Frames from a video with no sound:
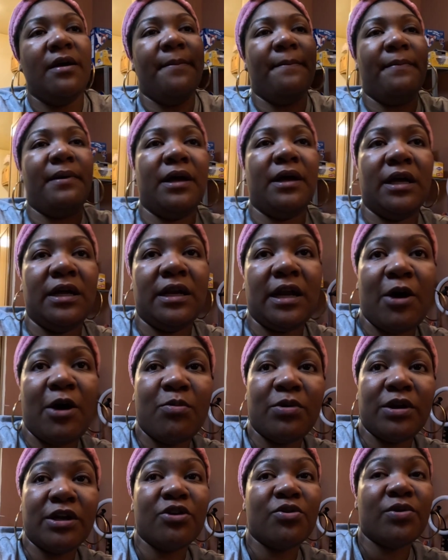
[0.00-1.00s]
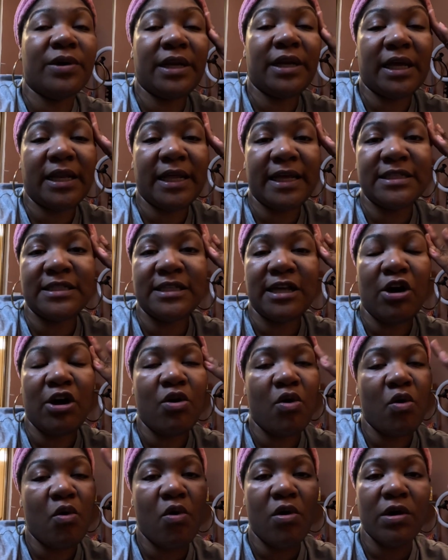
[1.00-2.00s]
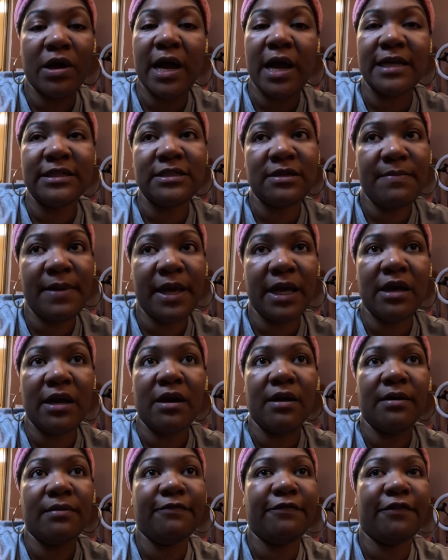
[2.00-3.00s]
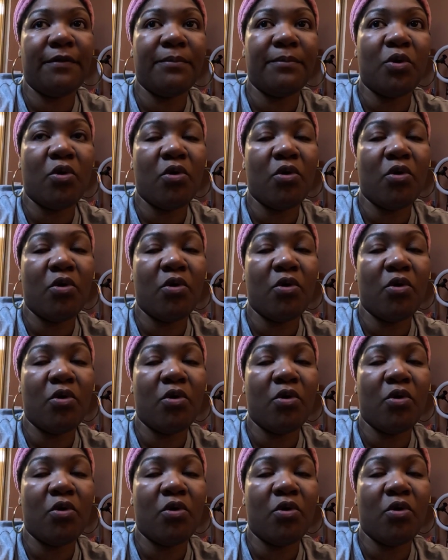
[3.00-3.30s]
But I want to go in there. They sell all kinds of makeup from